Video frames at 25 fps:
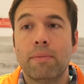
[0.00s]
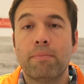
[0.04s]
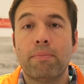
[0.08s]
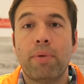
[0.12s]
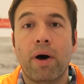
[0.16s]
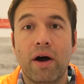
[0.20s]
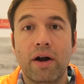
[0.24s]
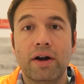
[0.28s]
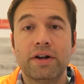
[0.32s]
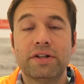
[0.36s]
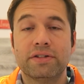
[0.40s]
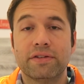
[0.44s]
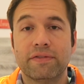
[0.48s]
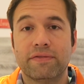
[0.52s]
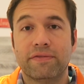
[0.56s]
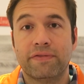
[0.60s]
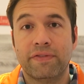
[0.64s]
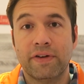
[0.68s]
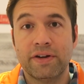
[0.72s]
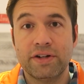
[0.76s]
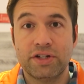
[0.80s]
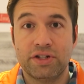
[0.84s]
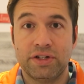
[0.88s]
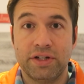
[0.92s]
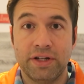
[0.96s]
parts of
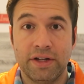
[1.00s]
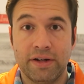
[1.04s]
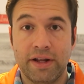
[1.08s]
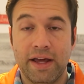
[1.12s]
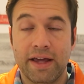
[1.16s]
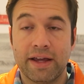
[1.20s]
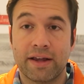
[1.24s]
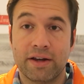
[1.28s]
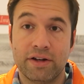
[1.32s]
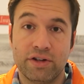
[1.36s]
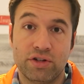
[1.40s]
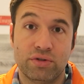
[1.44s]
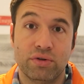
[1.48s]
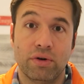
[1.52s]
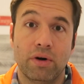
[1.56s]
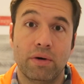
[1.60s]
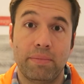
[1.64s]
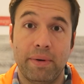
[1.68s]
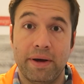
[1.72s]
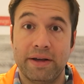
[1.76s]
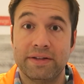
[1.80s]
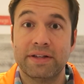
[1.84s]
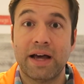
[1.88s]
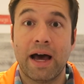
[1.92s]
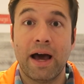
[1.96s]
French DNA can show
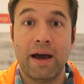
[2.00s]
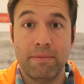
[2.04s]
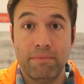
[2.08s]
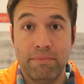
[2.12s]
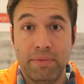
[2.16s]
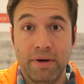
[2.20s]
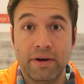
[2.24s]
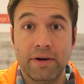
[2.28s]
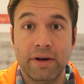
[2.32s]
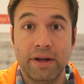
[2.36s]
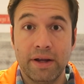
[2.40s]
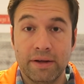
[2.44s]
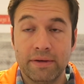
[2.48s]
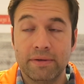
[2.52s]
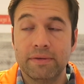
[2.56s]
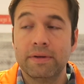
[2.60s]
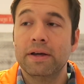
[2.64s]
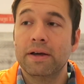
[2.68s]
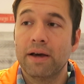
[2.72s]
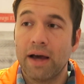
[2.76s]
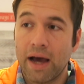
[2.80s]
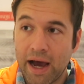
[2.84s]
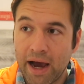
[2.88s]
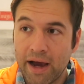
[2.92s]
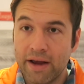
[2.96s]
up as Iberian.
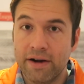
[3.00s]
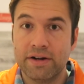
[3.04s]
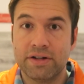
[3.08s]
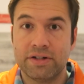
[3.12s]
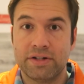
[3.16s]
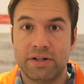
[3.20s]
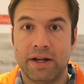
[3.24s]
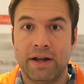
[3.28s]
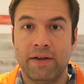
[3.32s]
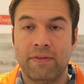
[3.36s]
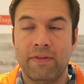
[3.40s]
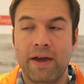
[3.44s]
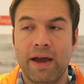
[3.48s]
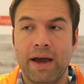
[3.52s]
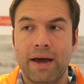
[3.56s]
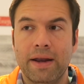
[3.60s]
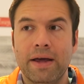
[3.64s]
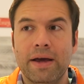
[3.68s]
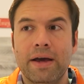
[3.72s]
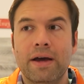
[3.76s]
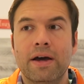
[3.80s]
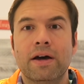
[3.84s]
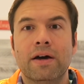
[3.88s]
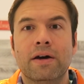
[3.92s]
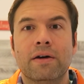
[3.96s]
I understand that.